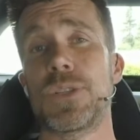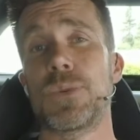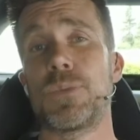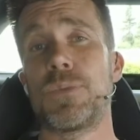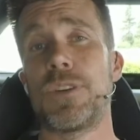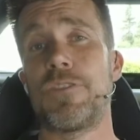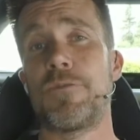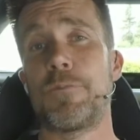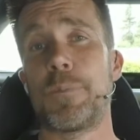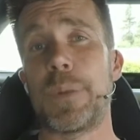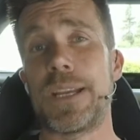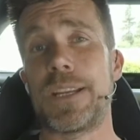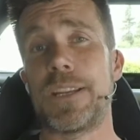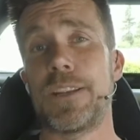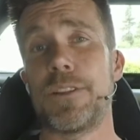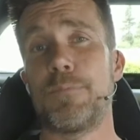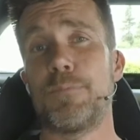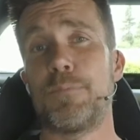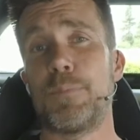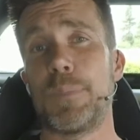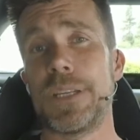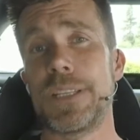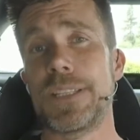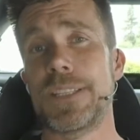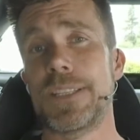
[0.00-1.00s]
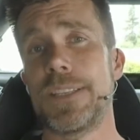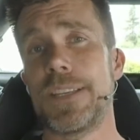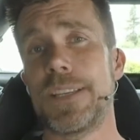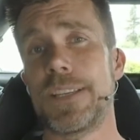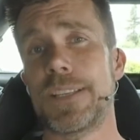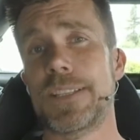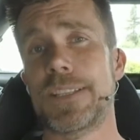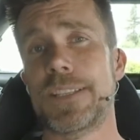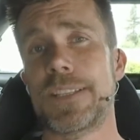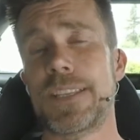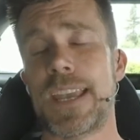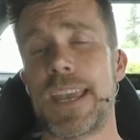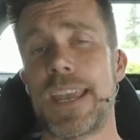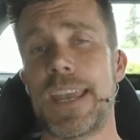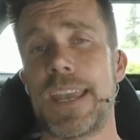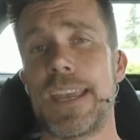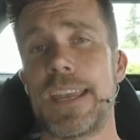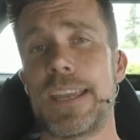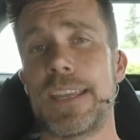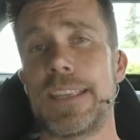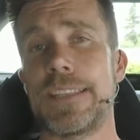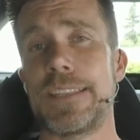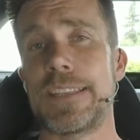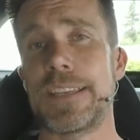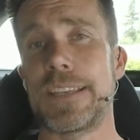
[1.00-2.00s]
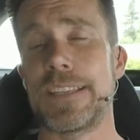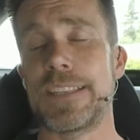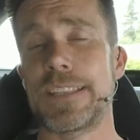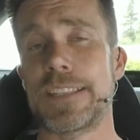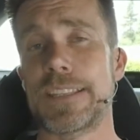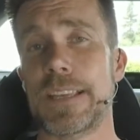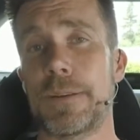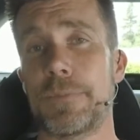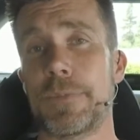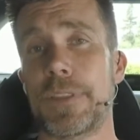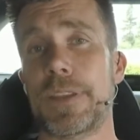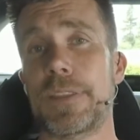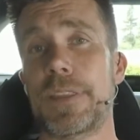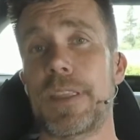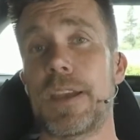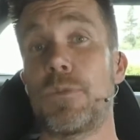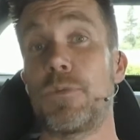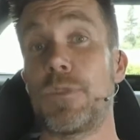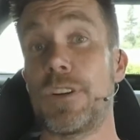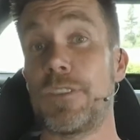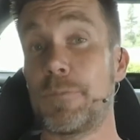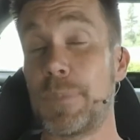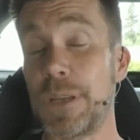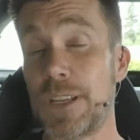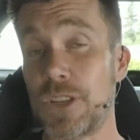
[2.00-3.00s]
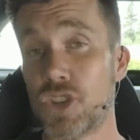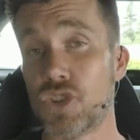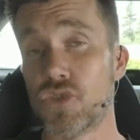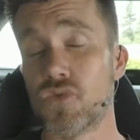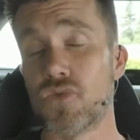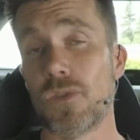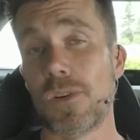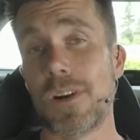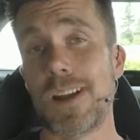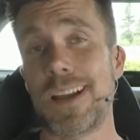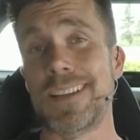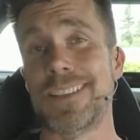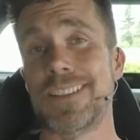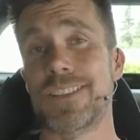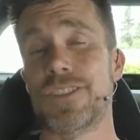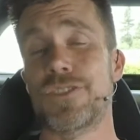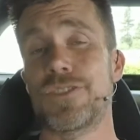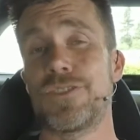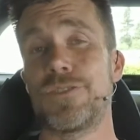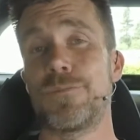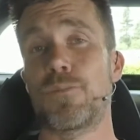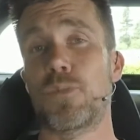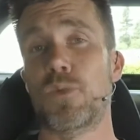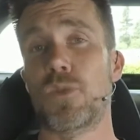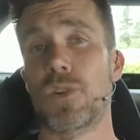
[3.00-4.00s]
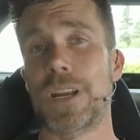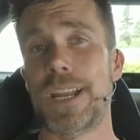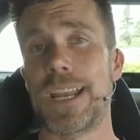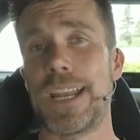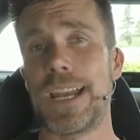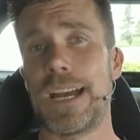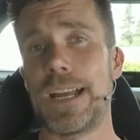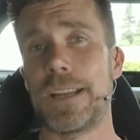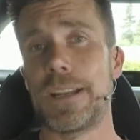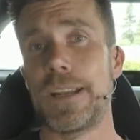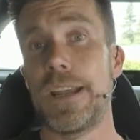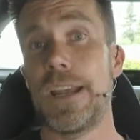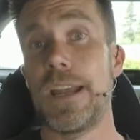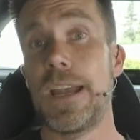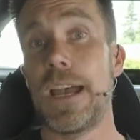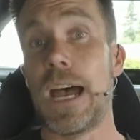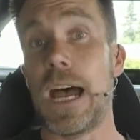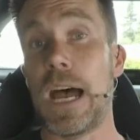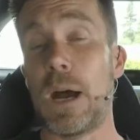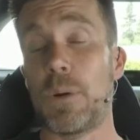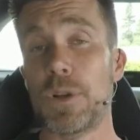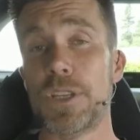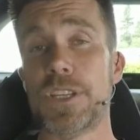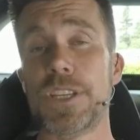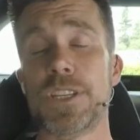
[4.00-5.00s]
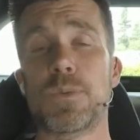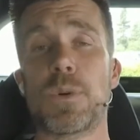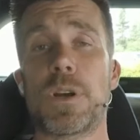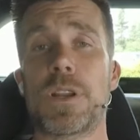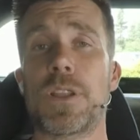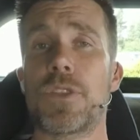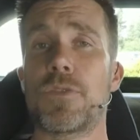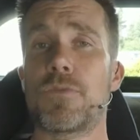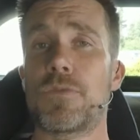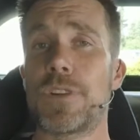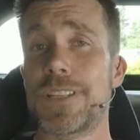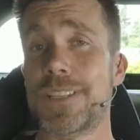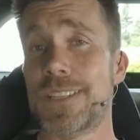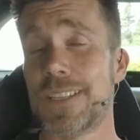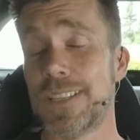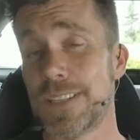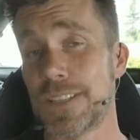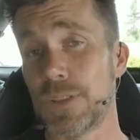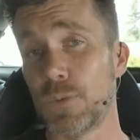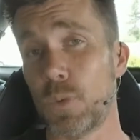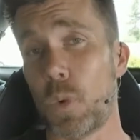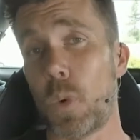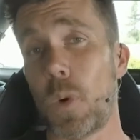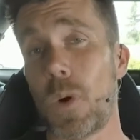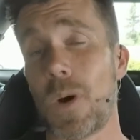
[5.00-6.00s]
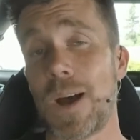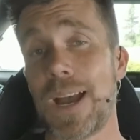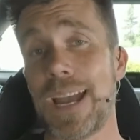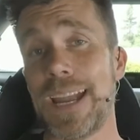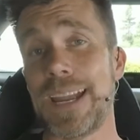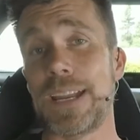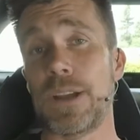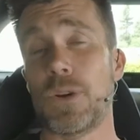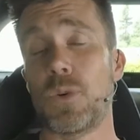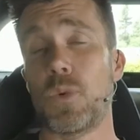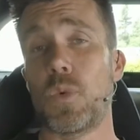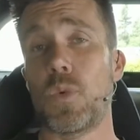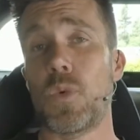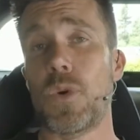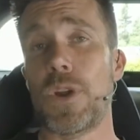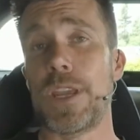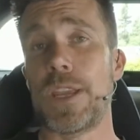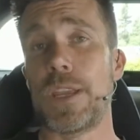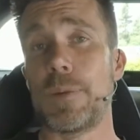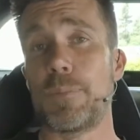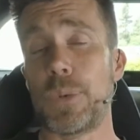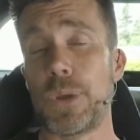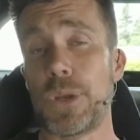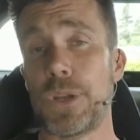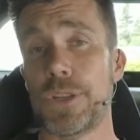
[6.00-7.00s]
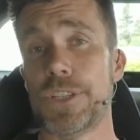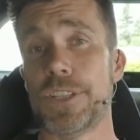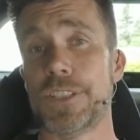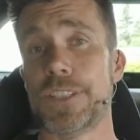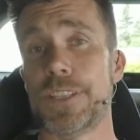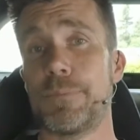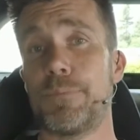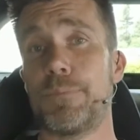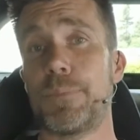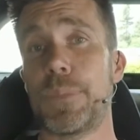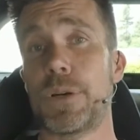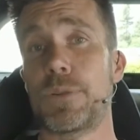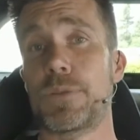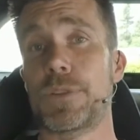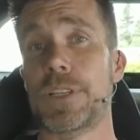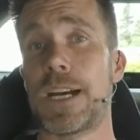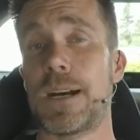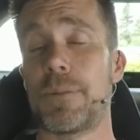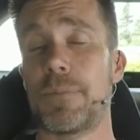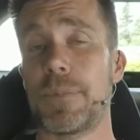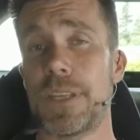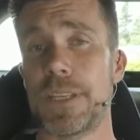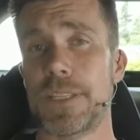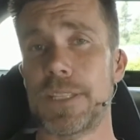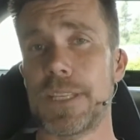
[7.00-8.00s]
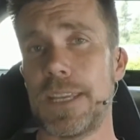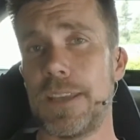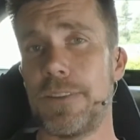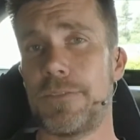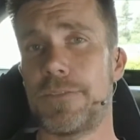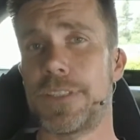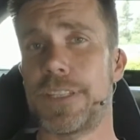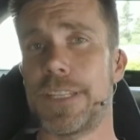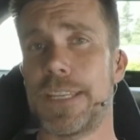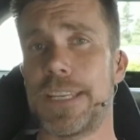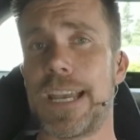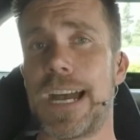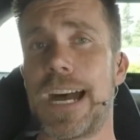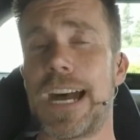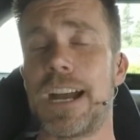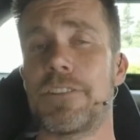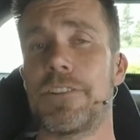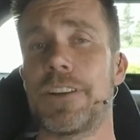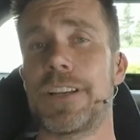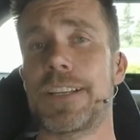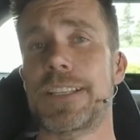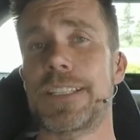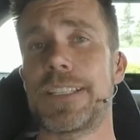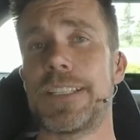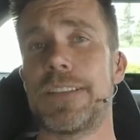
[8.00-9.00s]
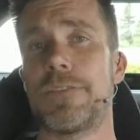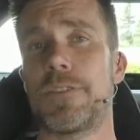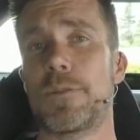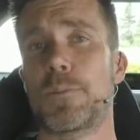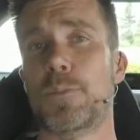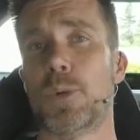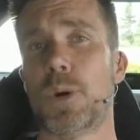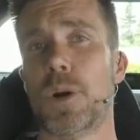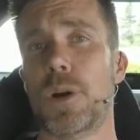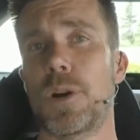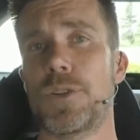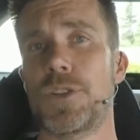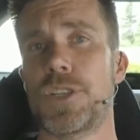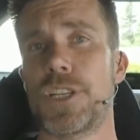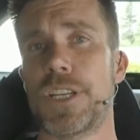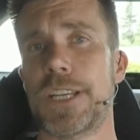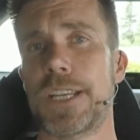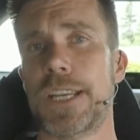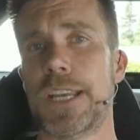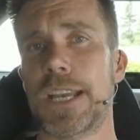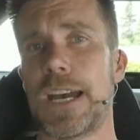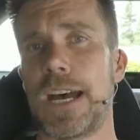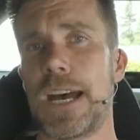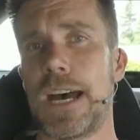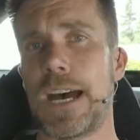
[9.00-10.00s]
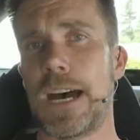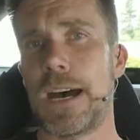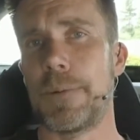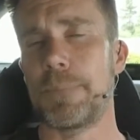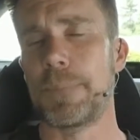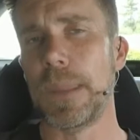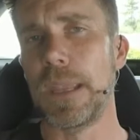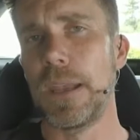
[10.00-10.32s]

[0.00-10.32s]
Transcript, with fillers: we've been in business, and it's something that we've been trying to bring out. Uh, which is one of the reasons why we purchased and built up this F D R X seven project car.